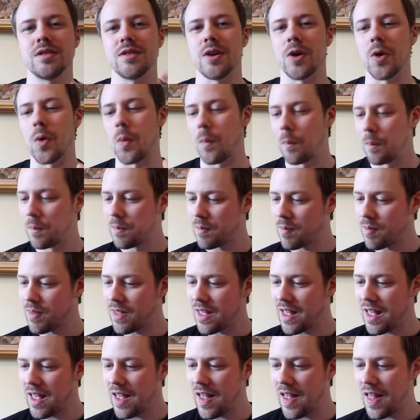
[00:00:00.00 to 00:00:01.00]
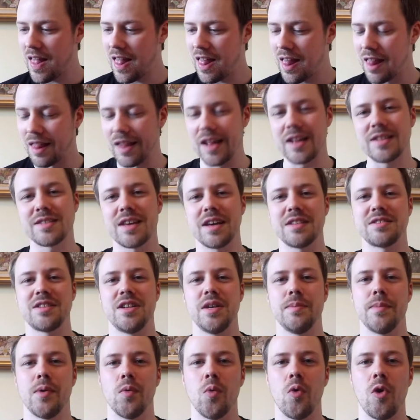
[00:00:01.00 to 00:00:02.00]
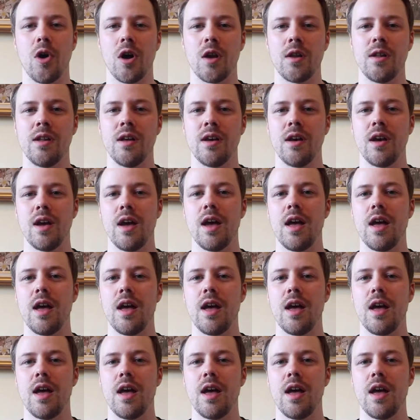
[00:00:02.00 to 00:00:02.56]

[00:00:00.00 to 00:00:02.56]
so let's get to number 1.